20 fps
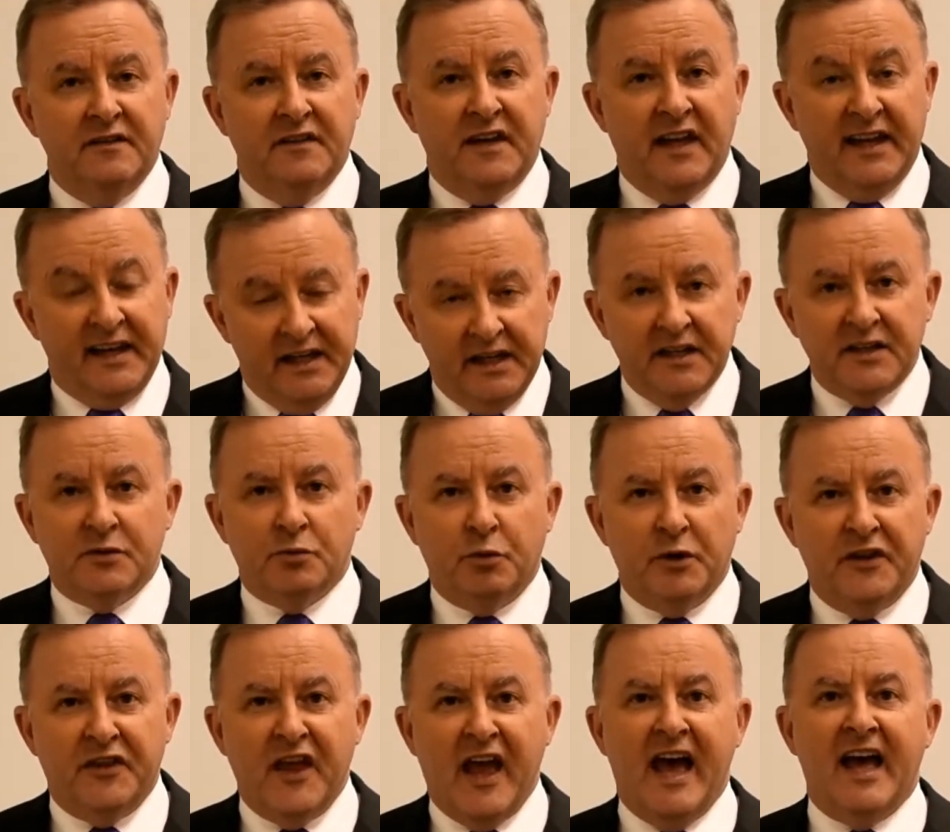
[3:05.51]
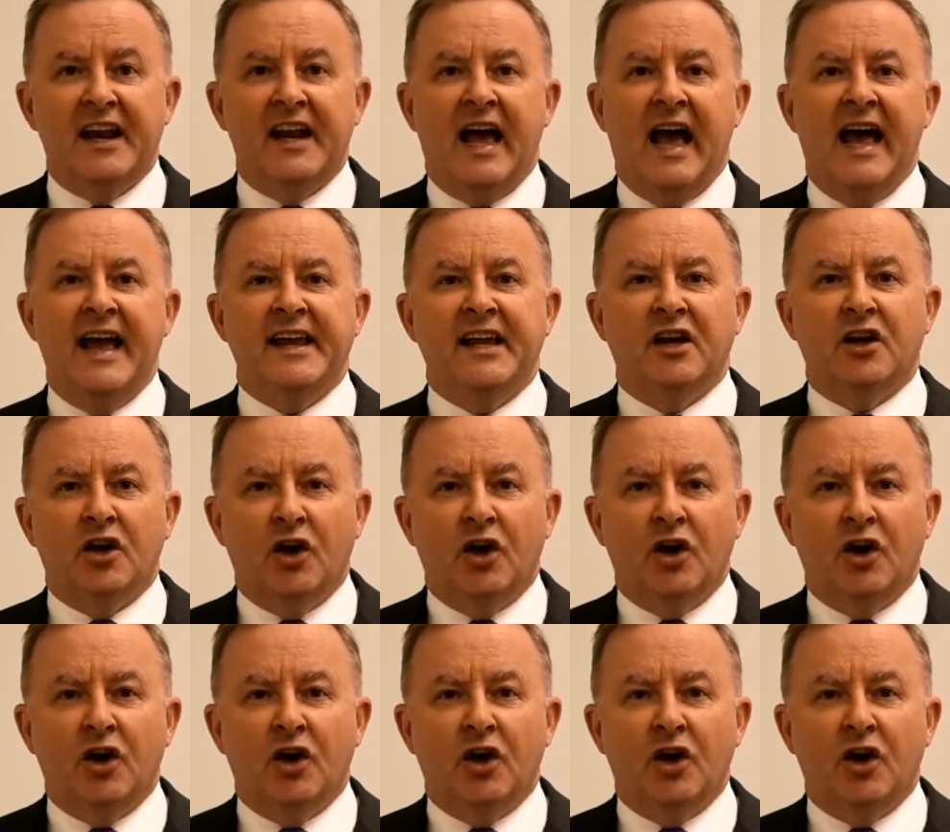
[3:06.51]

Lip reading: that is, without a